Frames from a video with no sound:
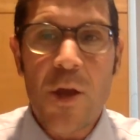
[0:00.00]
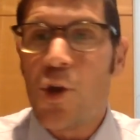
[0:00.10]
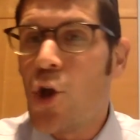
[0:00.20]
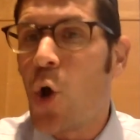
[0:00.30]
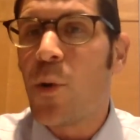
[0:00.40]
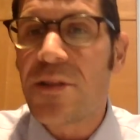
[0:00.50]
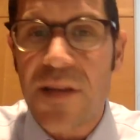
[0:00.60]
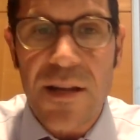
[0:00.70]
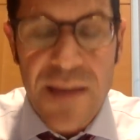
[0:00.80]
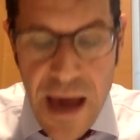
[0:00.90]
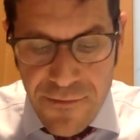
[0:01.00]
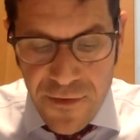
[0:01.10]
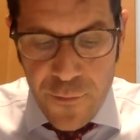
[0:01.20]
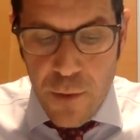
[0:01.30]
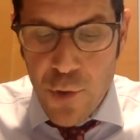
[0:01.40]
No one's going to
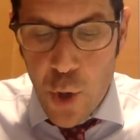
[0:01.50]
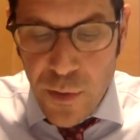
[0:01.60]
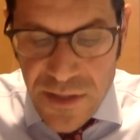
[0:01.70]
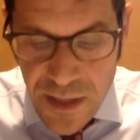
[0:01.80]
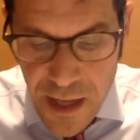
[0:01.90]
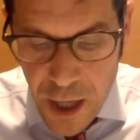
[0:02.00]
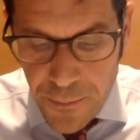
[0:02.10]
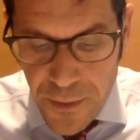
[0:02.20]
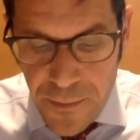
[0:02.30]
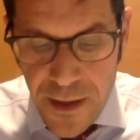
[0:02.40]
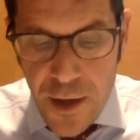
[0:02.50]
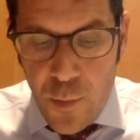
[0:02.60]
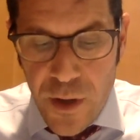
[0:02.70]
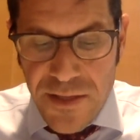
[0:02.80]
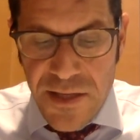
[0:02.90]
daven for him. No one's going to help him.
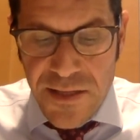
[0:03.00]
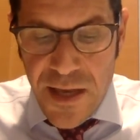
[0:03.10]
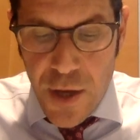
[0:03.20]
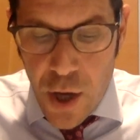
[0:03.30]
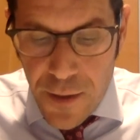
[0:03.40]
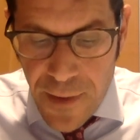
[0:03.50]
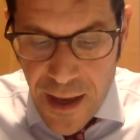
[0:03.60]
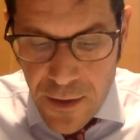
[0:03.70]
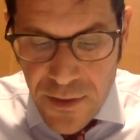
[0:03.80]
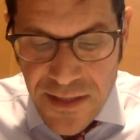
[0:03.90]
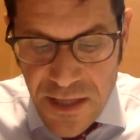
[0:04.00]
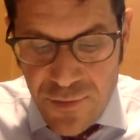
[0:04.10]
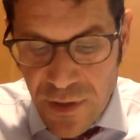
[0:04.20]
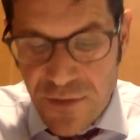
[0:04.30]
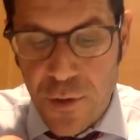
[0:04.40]
What does he say? Amar, he says
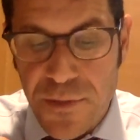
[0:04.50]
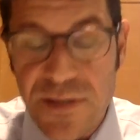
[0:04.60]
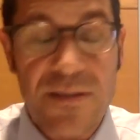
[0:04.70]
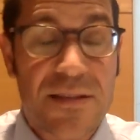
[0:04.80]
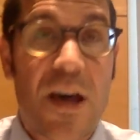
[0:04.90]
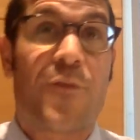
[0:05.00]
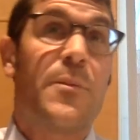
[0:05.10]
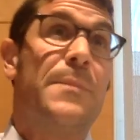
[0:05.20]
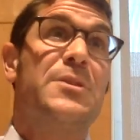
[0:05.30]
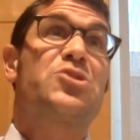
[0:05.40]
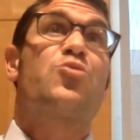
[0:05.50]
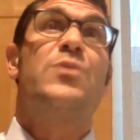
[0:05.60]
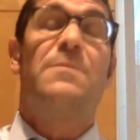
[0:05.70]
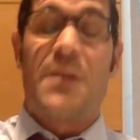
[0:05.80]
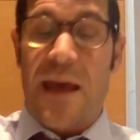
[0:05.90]
really to himself, or maybe he
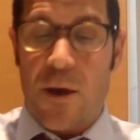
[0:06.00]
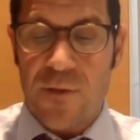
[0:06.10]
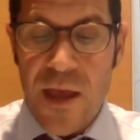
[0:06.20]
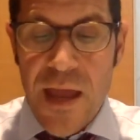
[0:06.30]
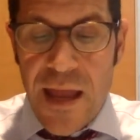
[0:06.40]
screamed it out.